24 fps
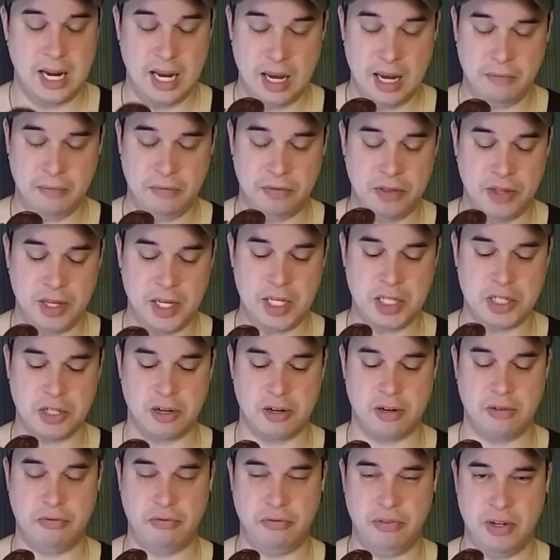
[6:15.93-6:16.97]
If these
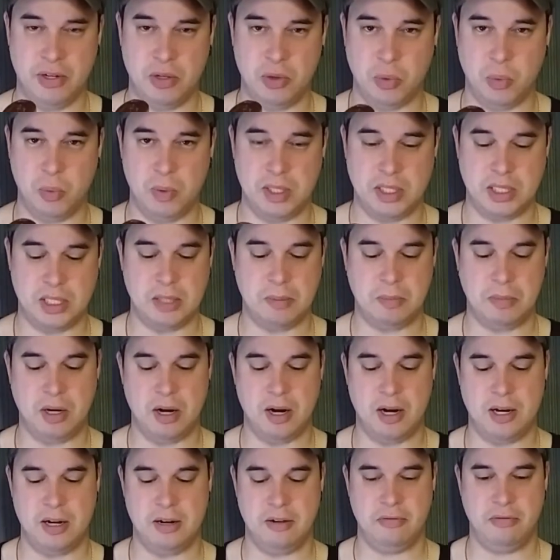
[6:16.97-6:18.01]
are filled with some
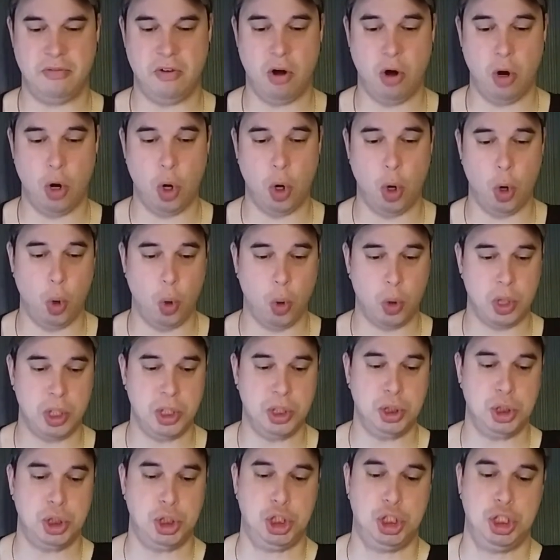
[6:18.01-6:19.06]
kind of
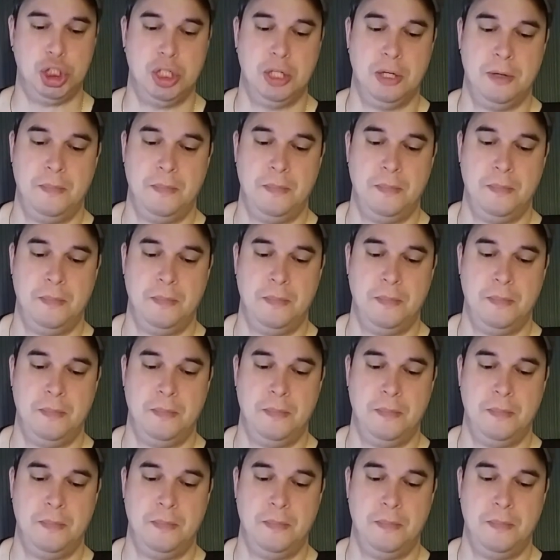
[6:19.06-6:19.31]
orange